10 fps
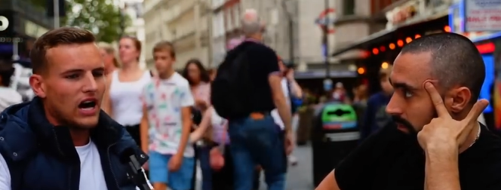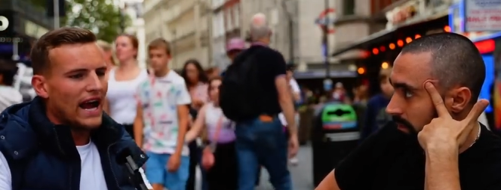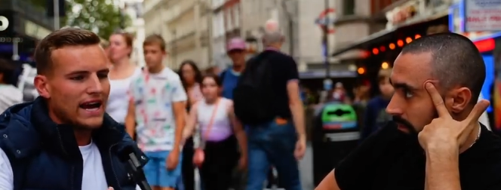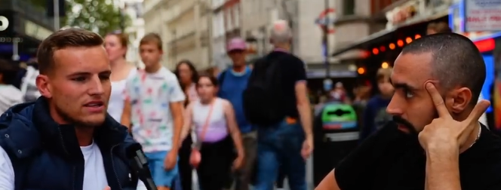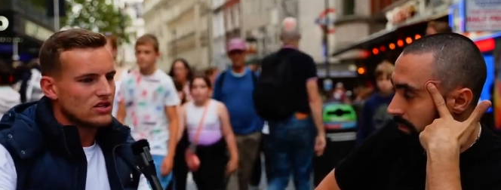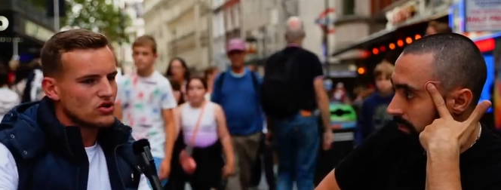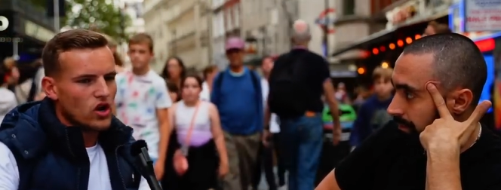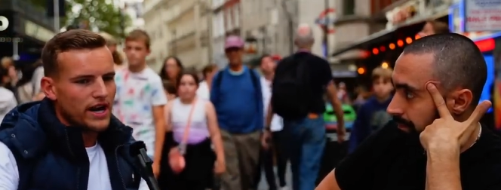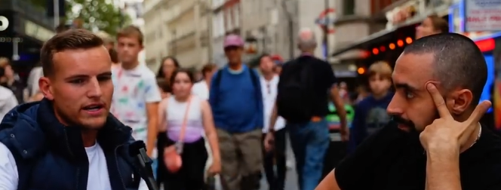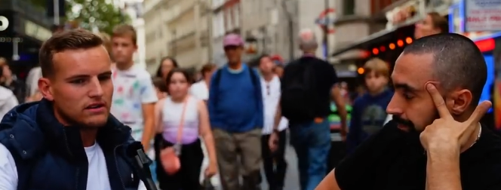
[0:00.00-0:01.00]
Speaker 1: I had to
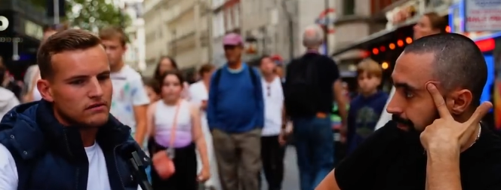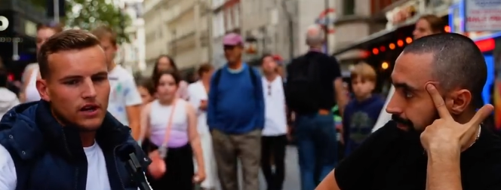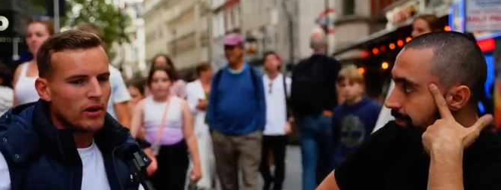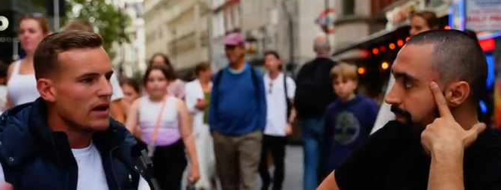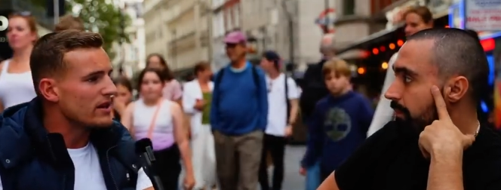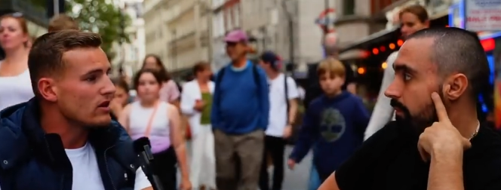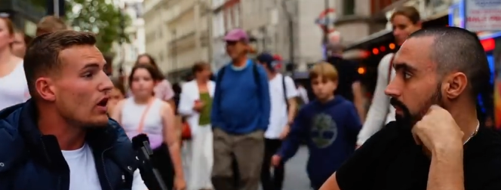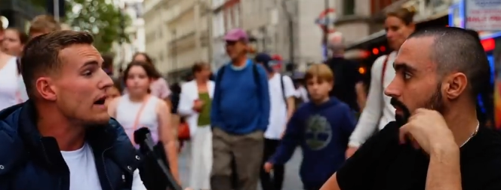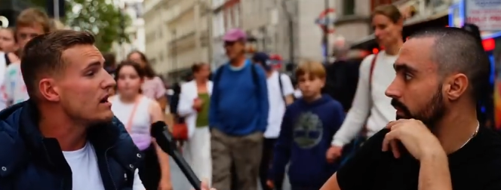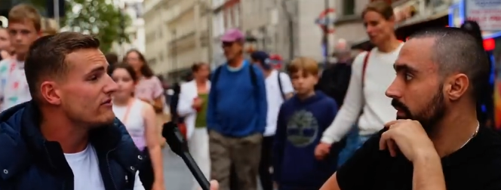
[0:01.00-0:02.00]
try and abide by the law.
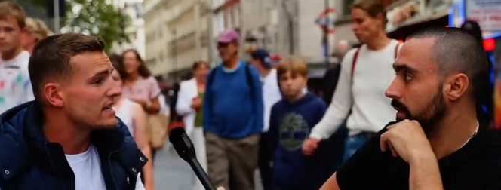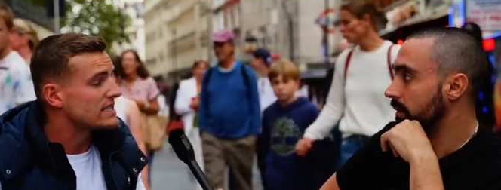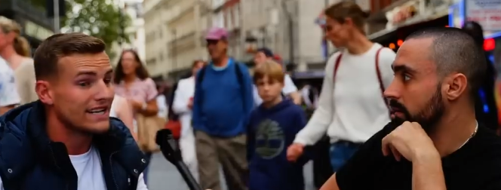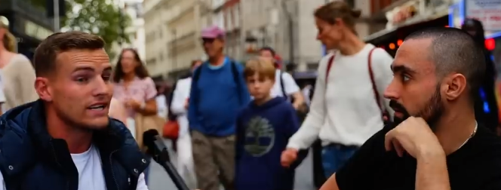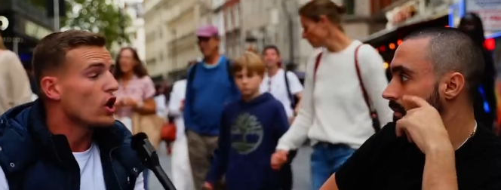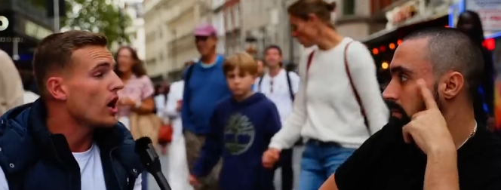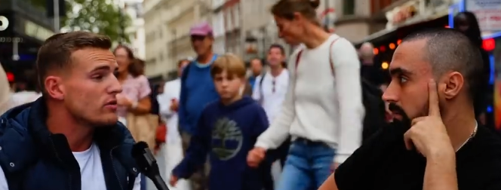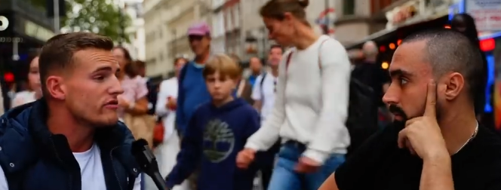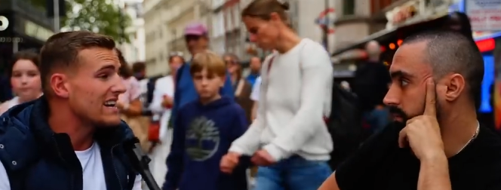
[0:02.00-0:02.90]
Am I vaccinated? I'm not